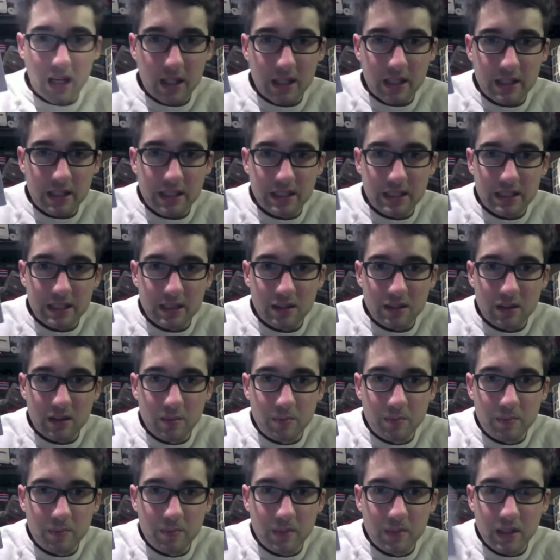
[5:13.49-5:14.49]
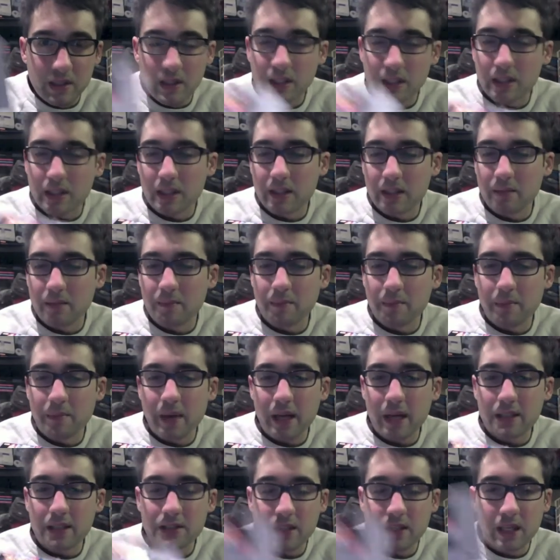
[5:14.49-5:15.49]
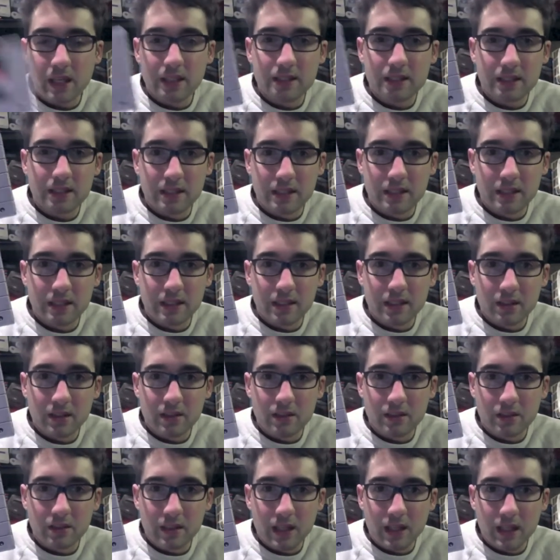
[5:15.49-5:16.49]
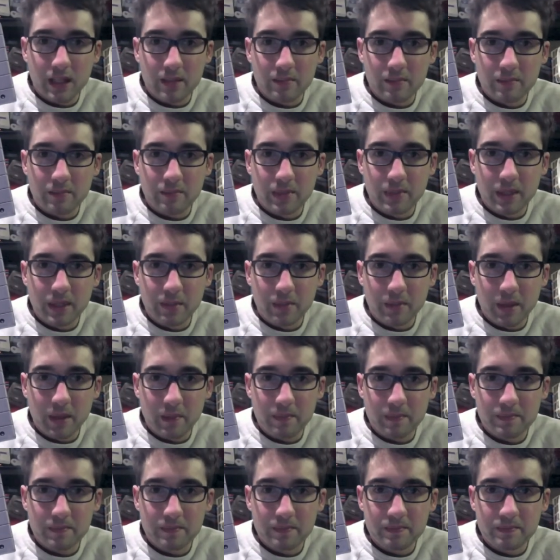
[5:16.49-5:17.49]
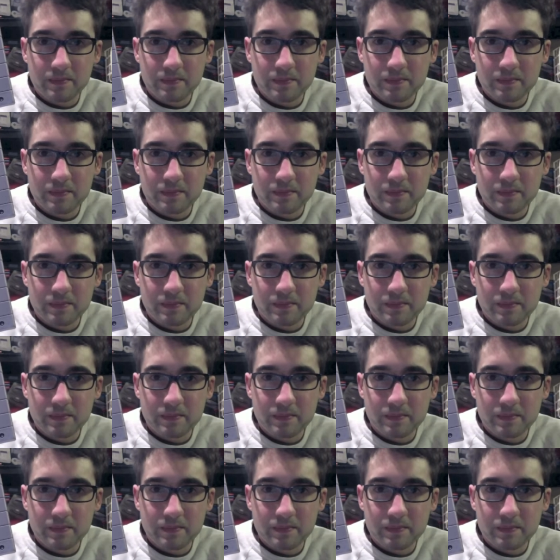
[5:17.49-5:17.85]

This is a little combat trides. This is a little beat 'em up.